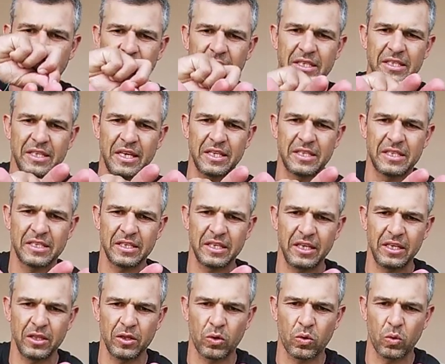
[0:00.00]
and it sits
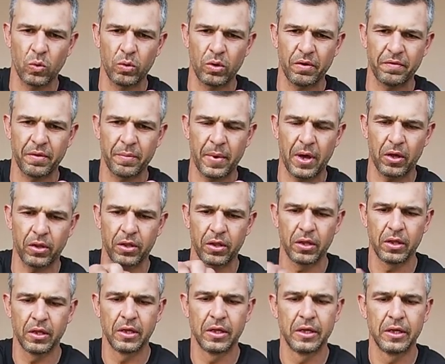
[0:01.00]
in the corner of the mouth.
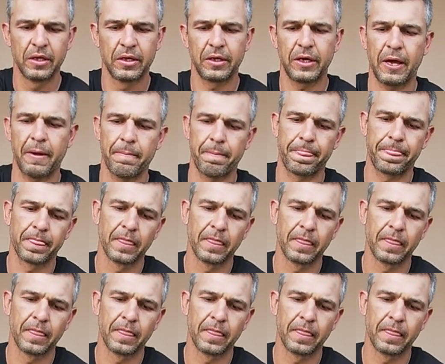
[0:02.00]
Okay,